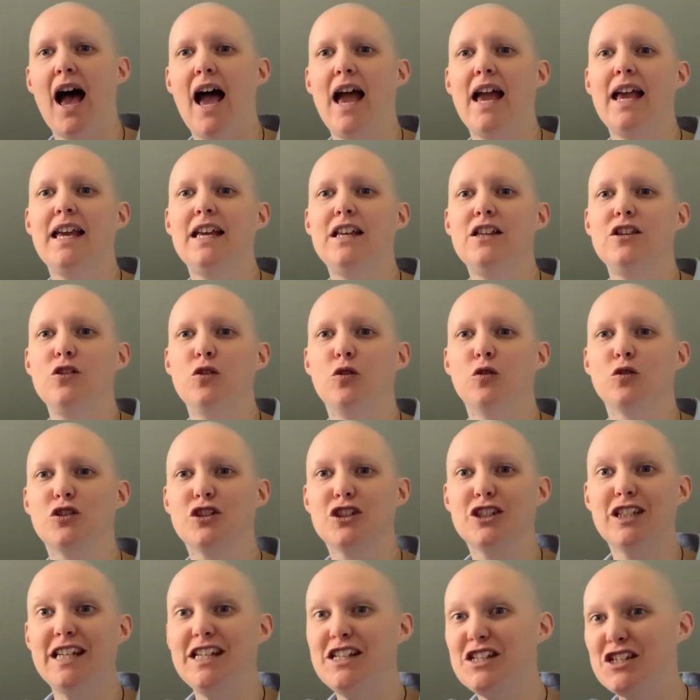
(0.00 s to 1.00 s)
in your
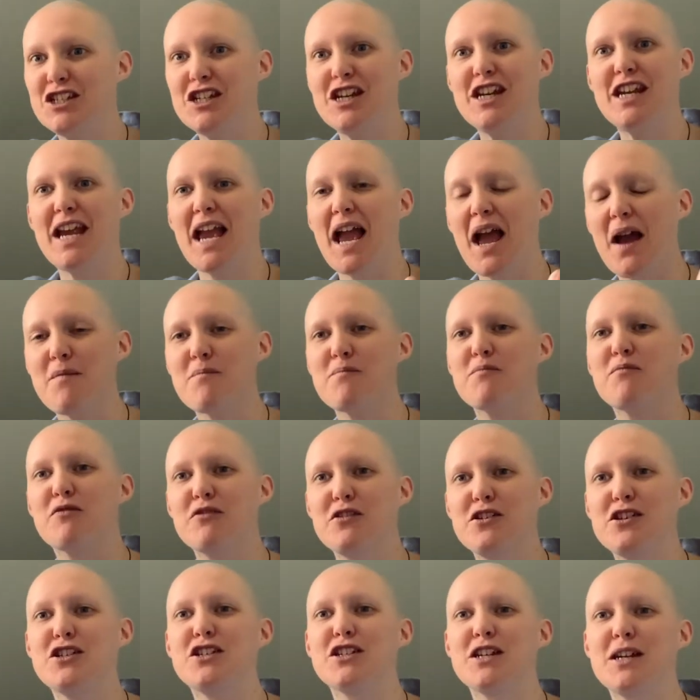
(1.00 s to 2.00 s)
teaching and
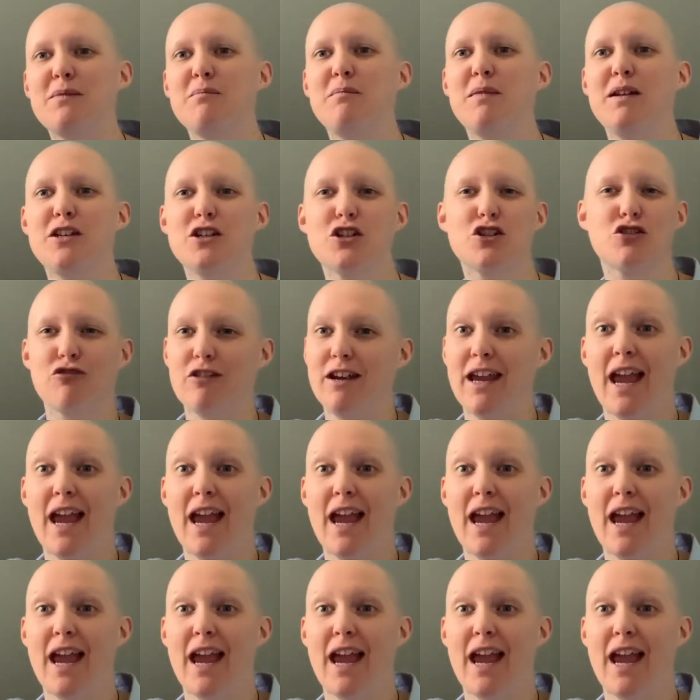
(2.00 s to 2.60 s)
preaching ministry,